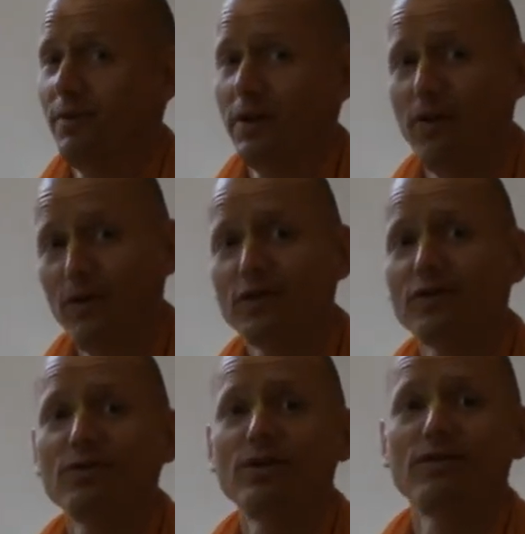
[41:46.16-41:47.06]
They're also
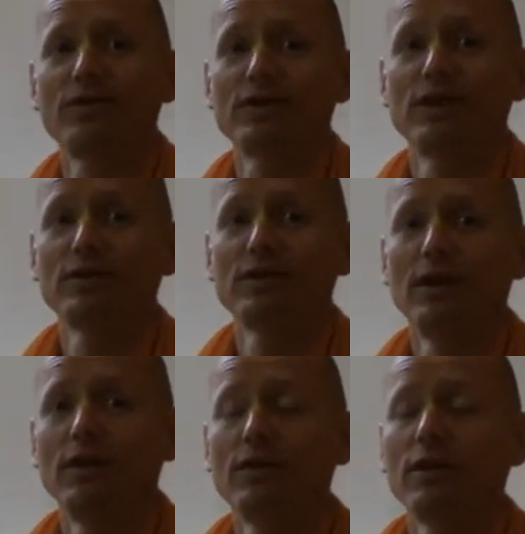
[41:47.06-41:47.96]
suited for
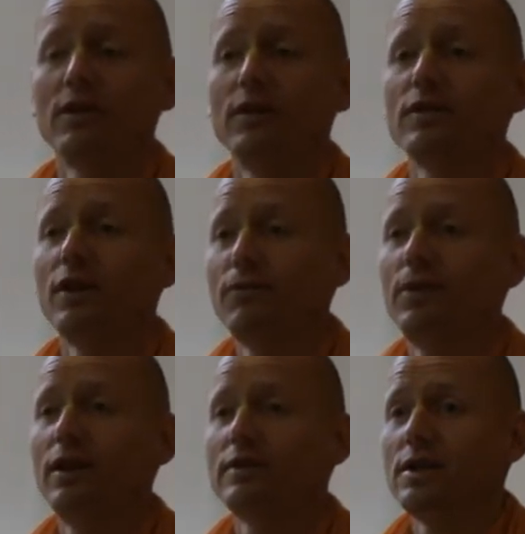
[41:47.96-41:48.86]

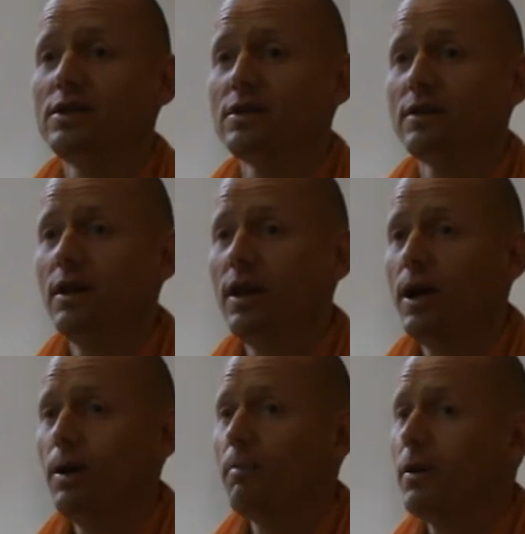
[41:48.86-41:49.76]
self-realization,
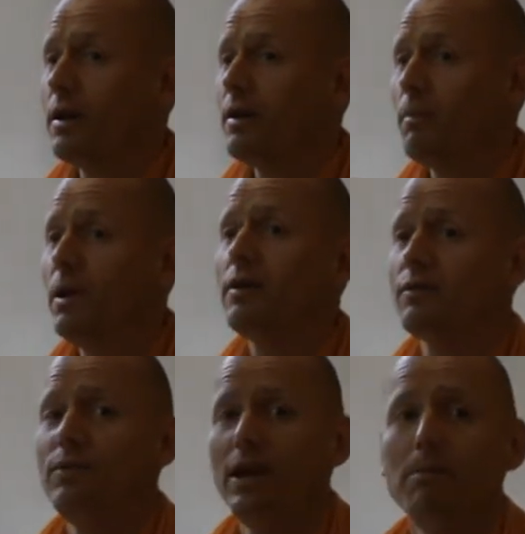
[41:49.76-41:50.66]
but
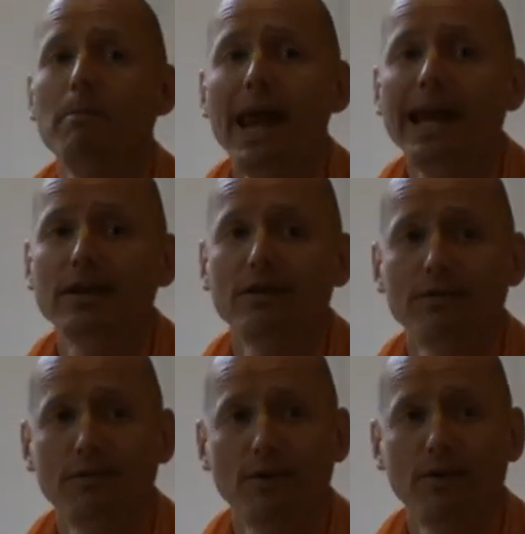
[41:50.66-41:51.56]
it's really made
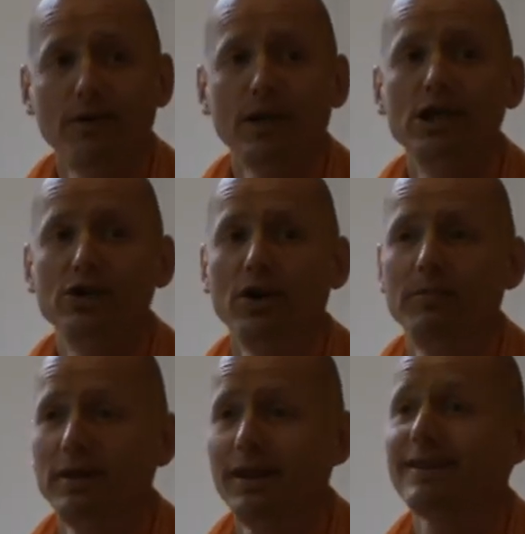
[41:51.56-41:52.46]
for
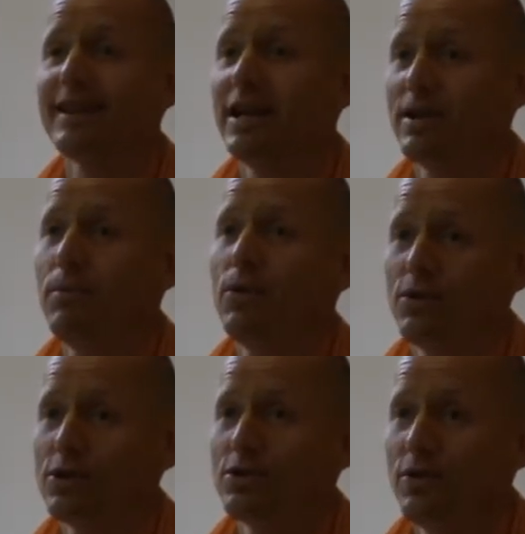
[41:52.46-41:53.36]
enjoyment. It's like a
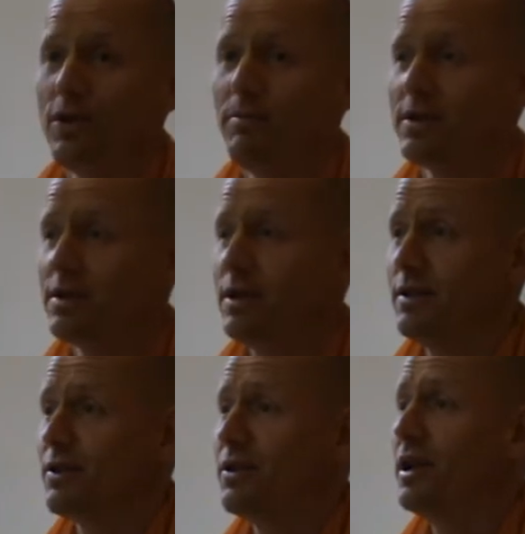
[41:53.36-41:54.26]
Porsche or a
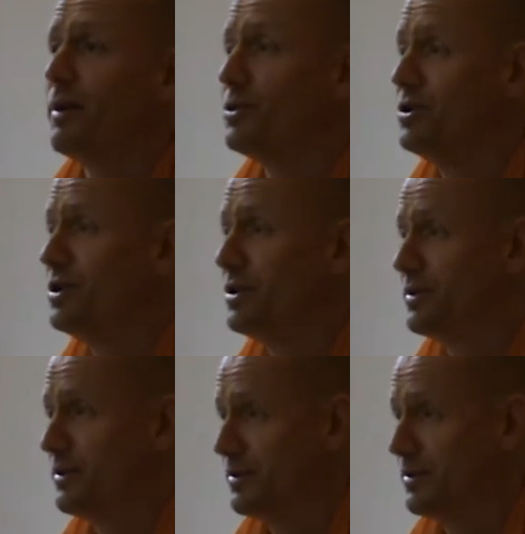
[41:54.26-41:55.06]
Mercedes or a Lamborghini.